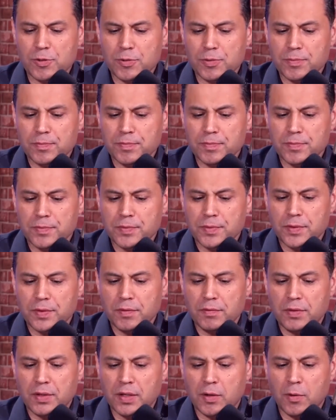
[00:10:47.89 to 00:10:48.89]
And that's
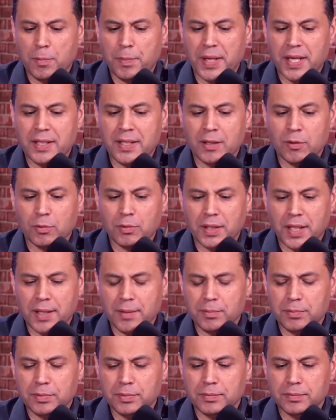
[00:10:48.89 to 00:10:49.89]
why
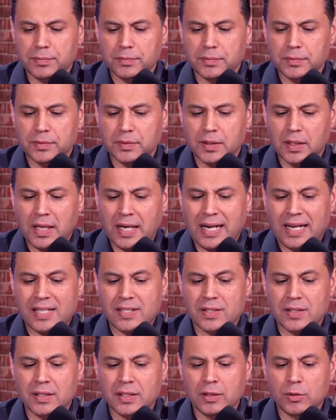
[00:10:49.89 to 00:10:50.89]
they are
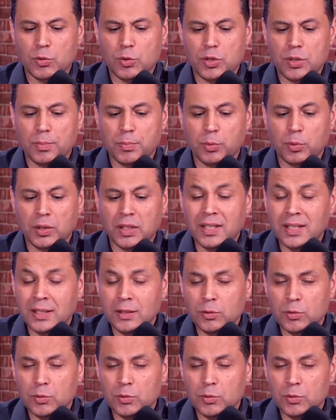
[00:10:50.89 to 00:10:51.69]
wasting time,